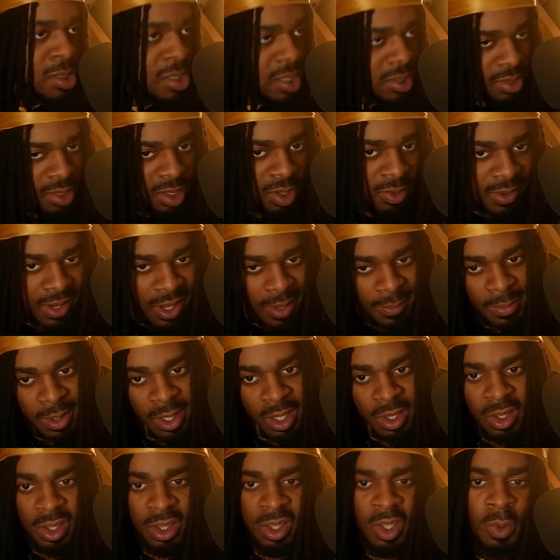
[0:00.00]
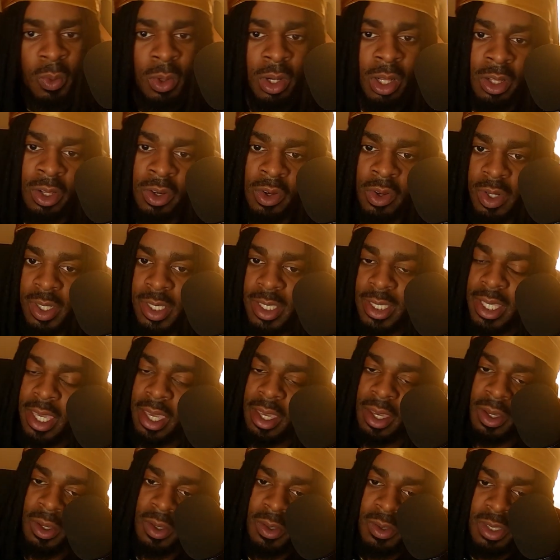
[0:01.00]
theory, I mean you want to learn your
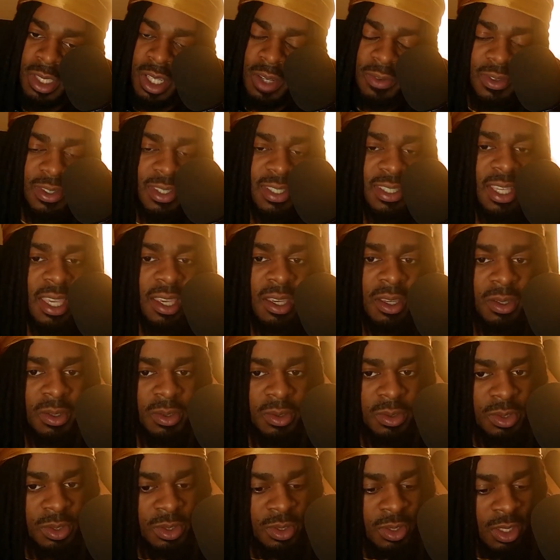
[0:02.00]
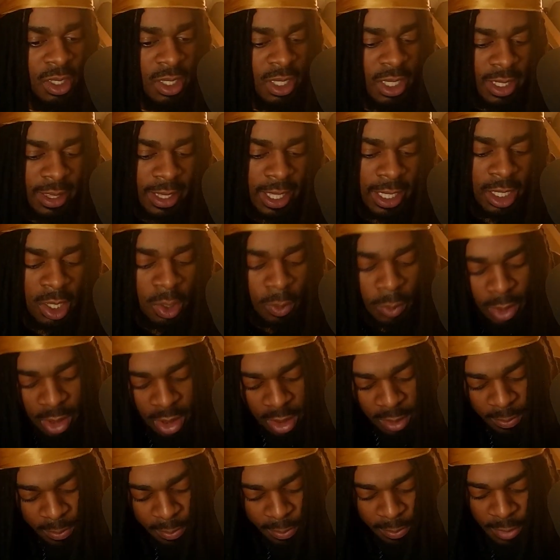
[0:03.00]
scales, different scales. Like
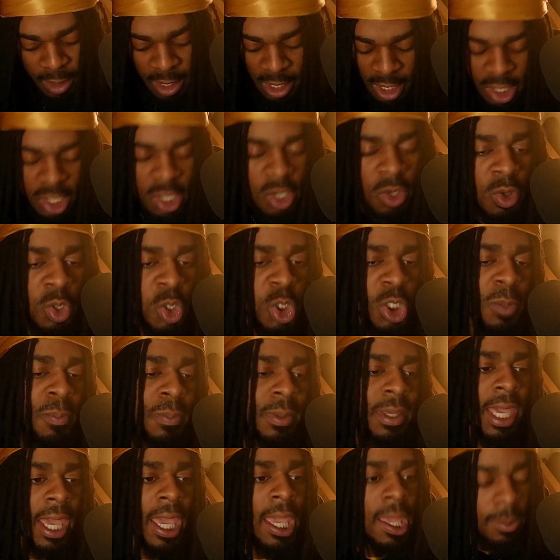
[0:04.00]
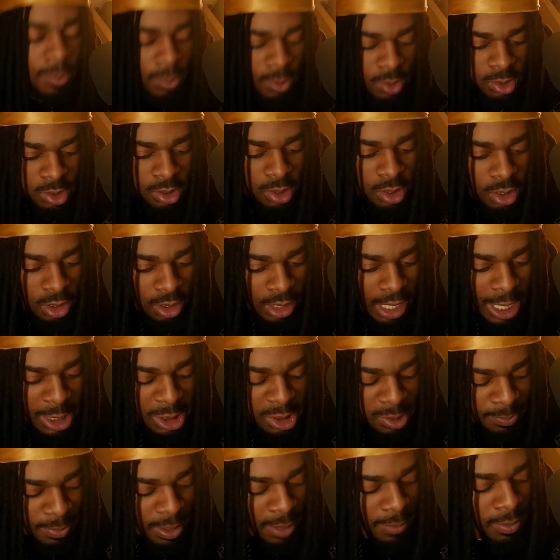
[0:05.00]
you should be able to, I
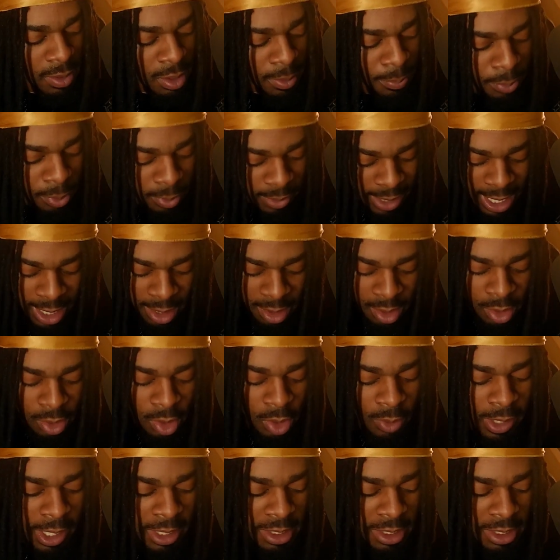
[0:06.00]
should be able to point at a note at the